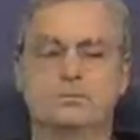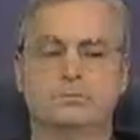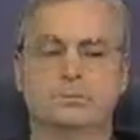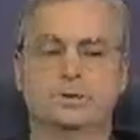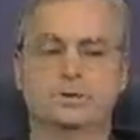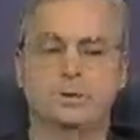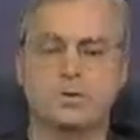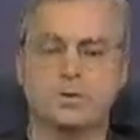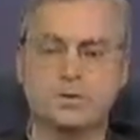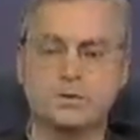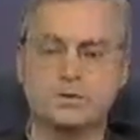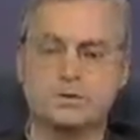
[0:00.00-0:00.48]

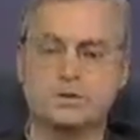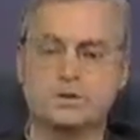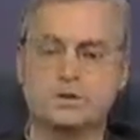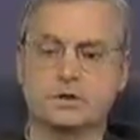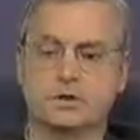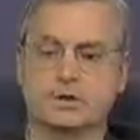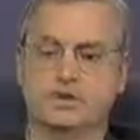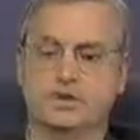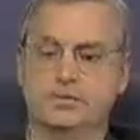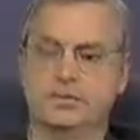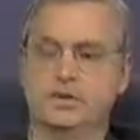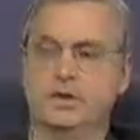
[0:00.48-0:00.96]
But
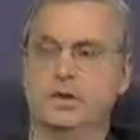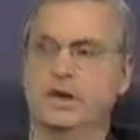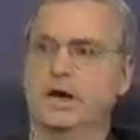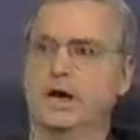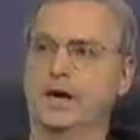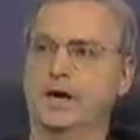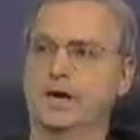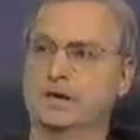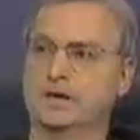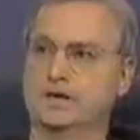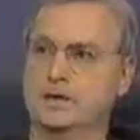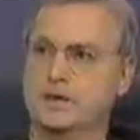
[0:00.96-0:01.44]
also, the
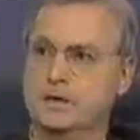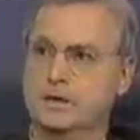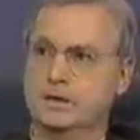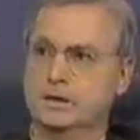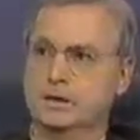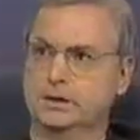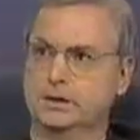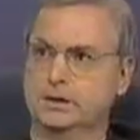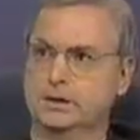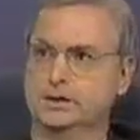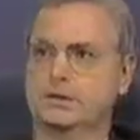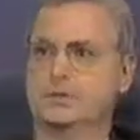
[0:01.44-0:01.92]

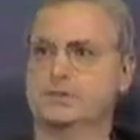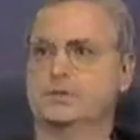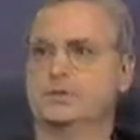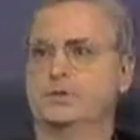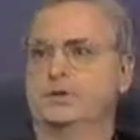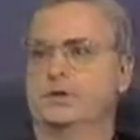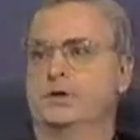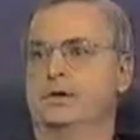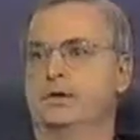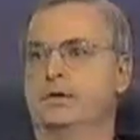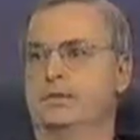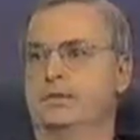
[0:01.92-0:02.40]
ideals
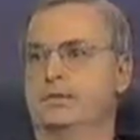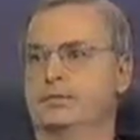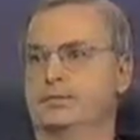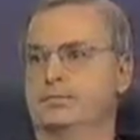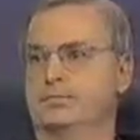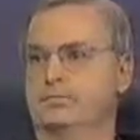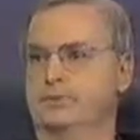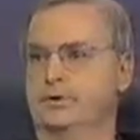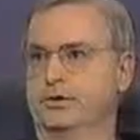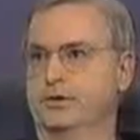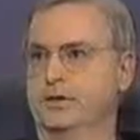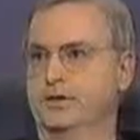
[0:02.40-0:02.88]
are
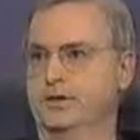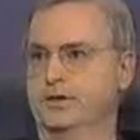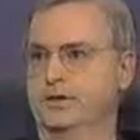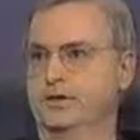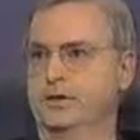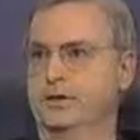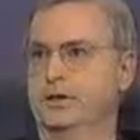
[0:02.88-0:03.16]
subverted.